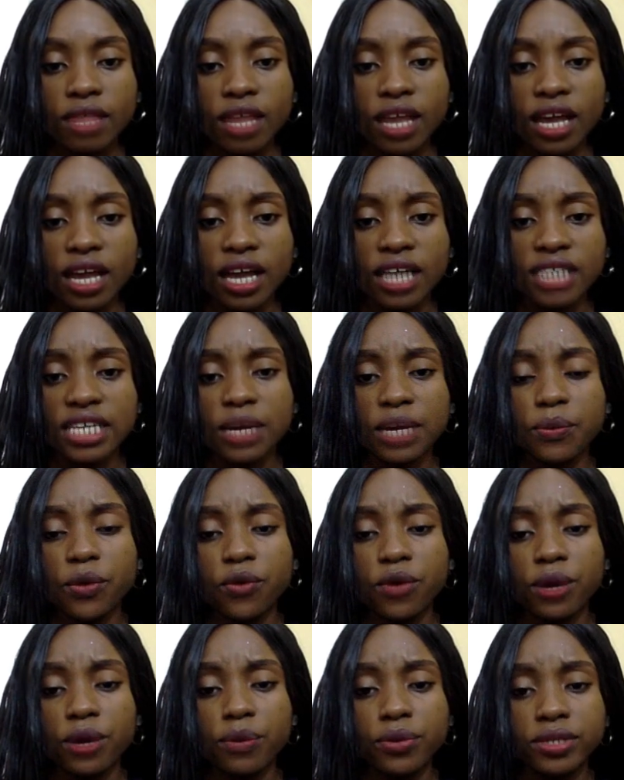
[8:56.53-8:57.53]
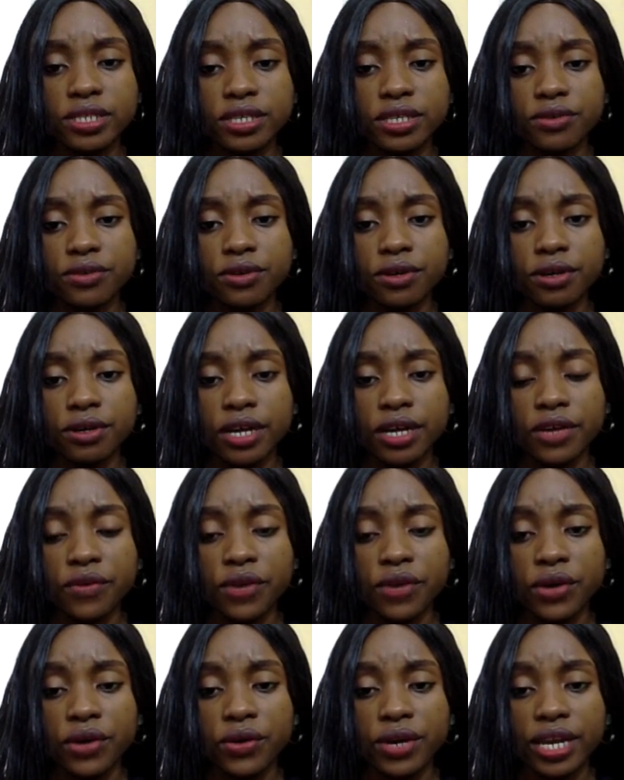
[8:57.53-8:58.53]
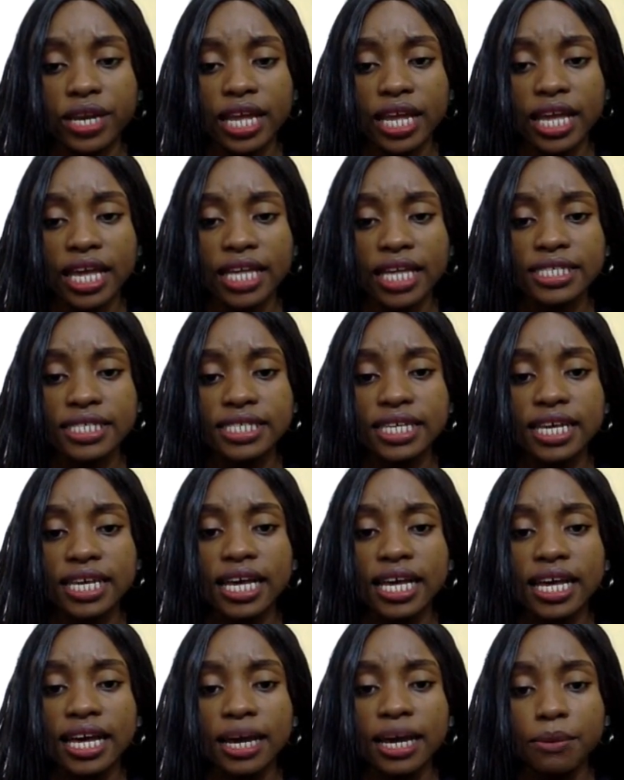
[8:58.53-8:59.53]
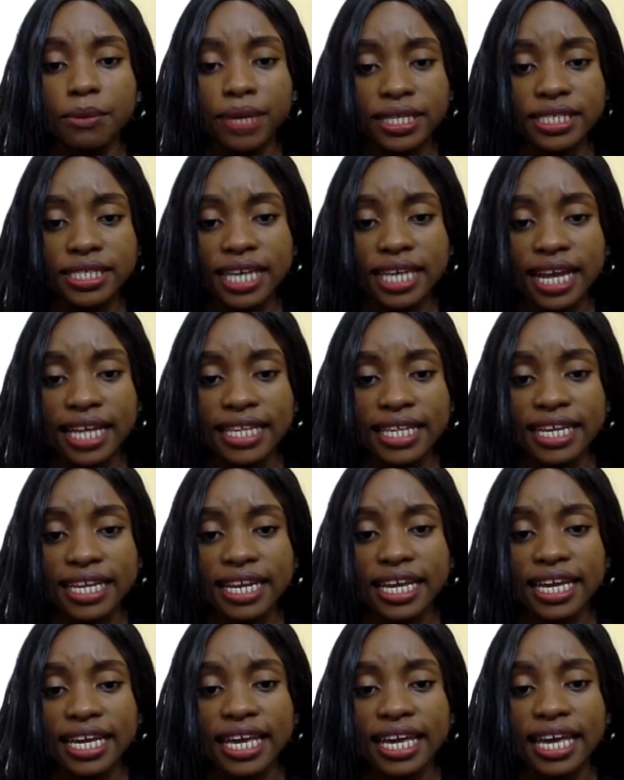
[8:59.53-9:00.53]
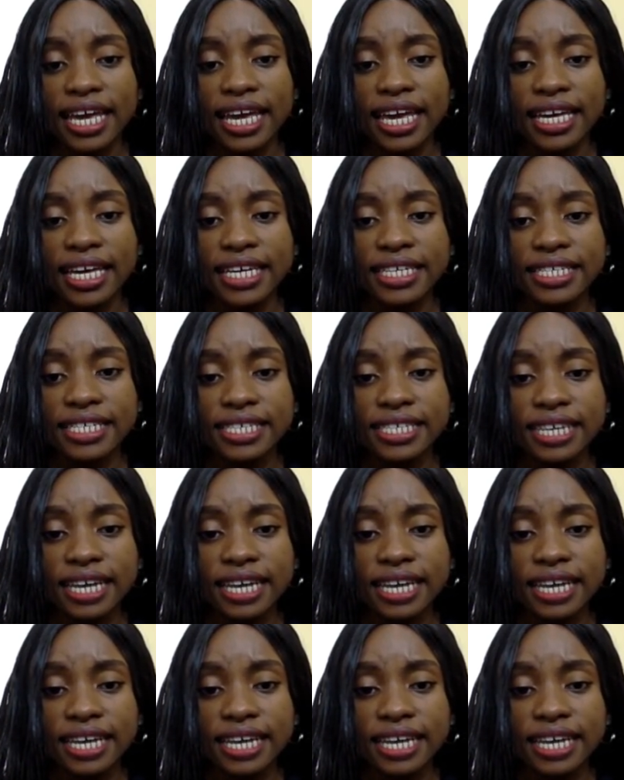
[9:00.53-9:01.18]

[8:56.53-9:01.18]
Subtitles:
hashtag Muyiwa put a ring on it, meet the Adelekes,